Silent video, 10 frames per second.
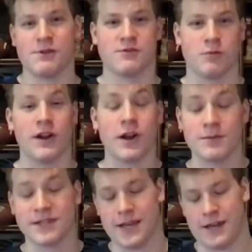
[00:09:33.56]
run it
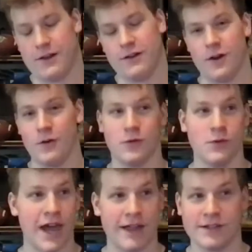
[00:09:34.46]
up today. You know,
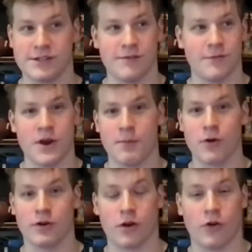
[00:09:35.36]
do that. That's very
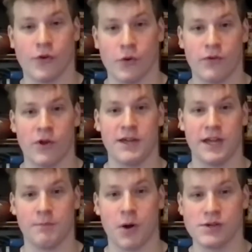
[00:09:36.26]
important. Also, filming
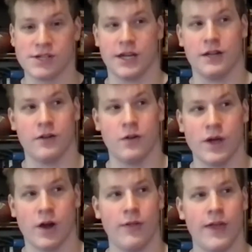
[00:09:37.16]
it, posting it,
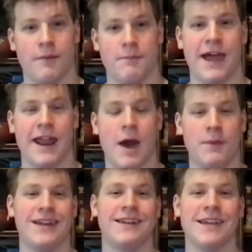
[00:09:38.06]
doing all that. Matt, how
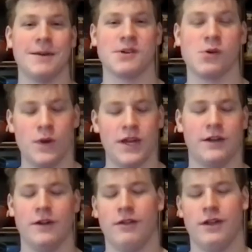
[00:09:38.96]
many DMs a week
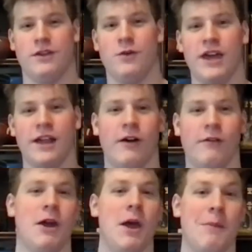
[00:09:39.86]
do you think you get of
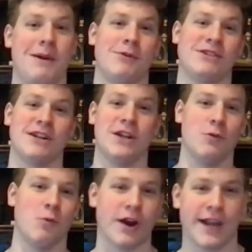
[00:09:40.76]
people sending you
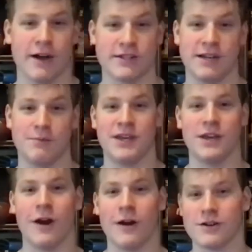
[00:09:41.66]
workouts, sending
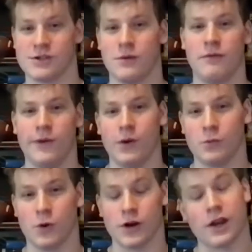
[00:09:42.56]
PRs, doing field
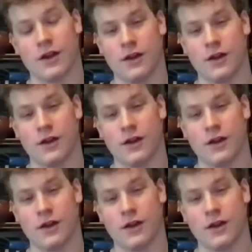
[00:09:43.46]
work?